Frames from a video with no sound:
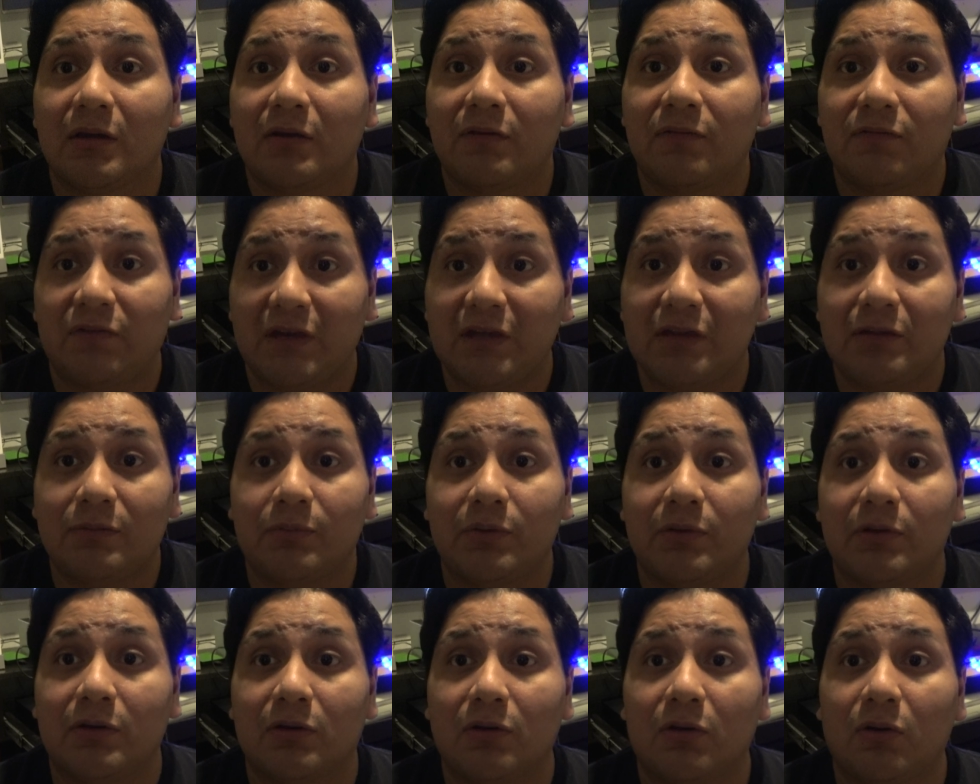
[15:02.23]

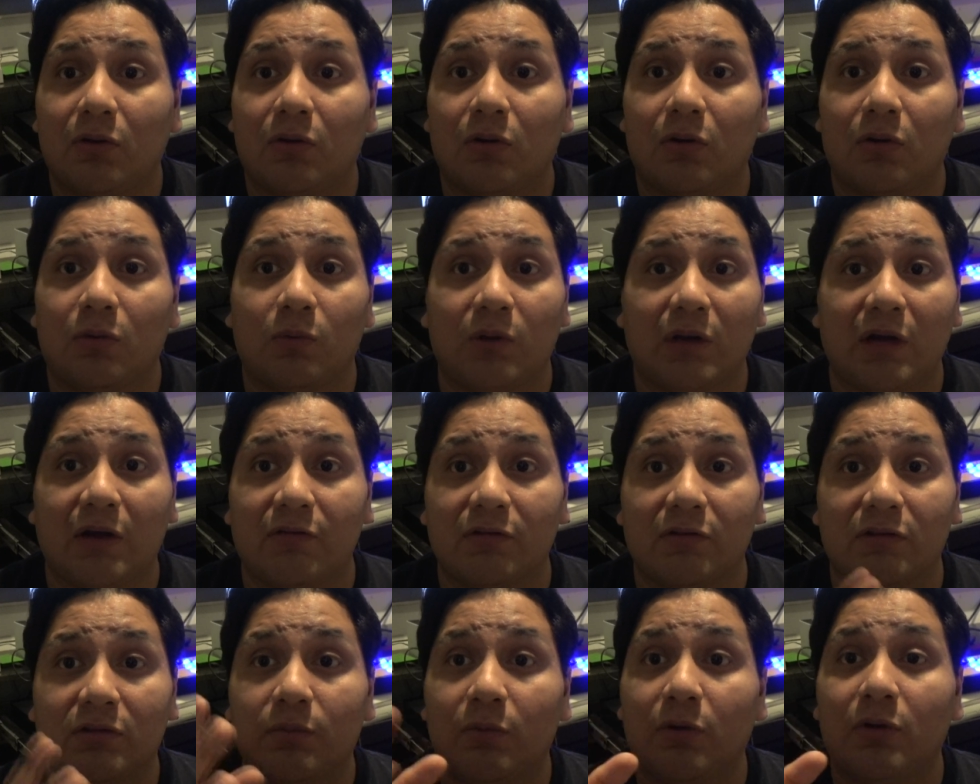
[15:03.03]
Facebook or
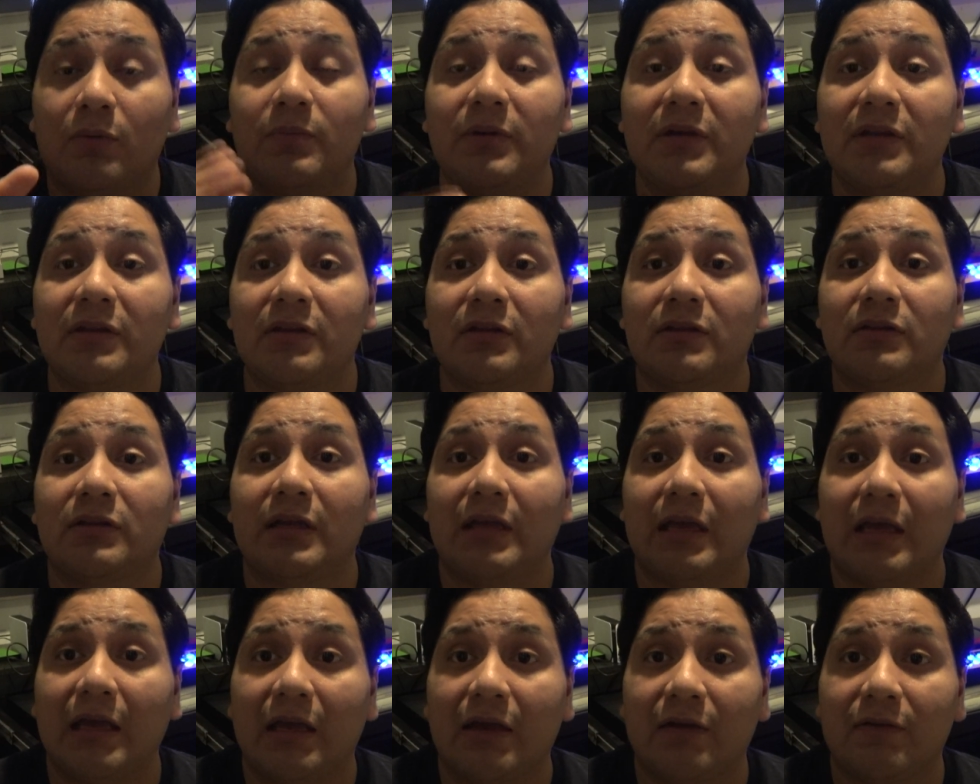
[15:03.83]
whatever small business
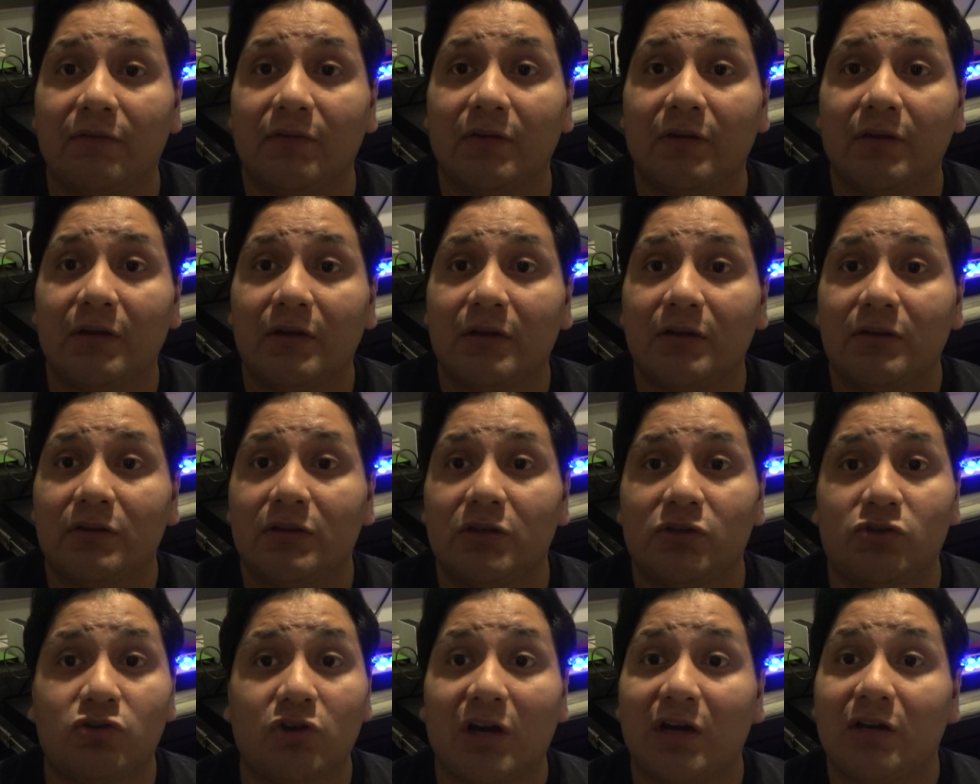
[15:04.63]
they have
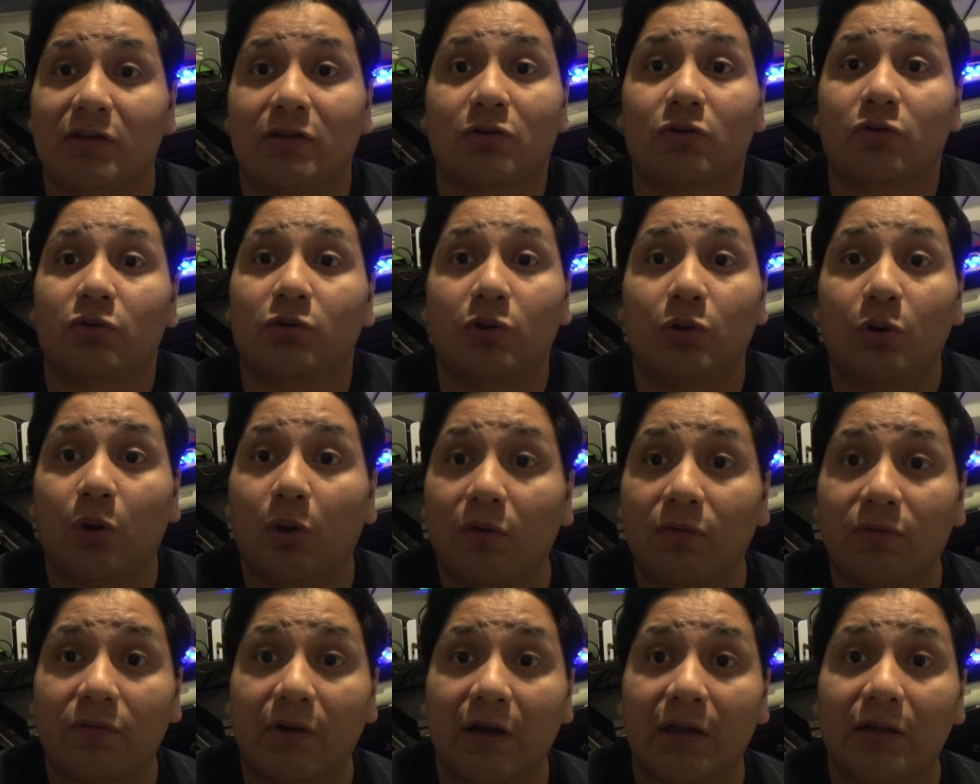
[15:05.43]
to try to screw you
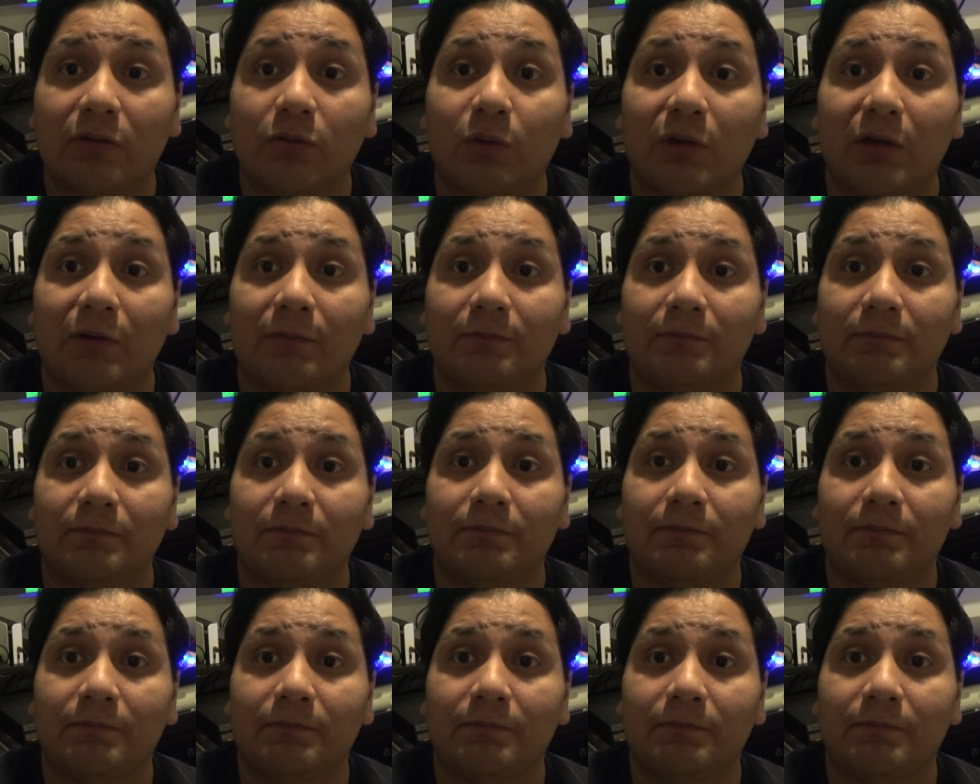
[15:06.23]
over as well.